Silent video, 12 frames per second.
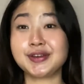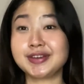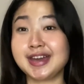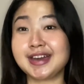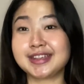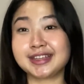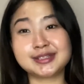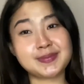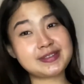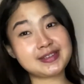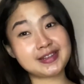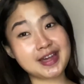So yeah, that's
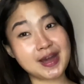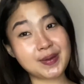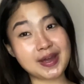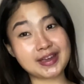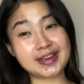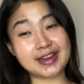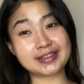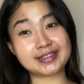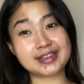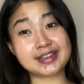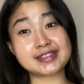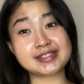basically how I
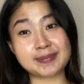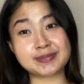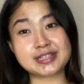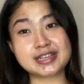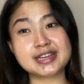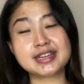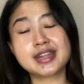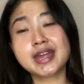got accepted.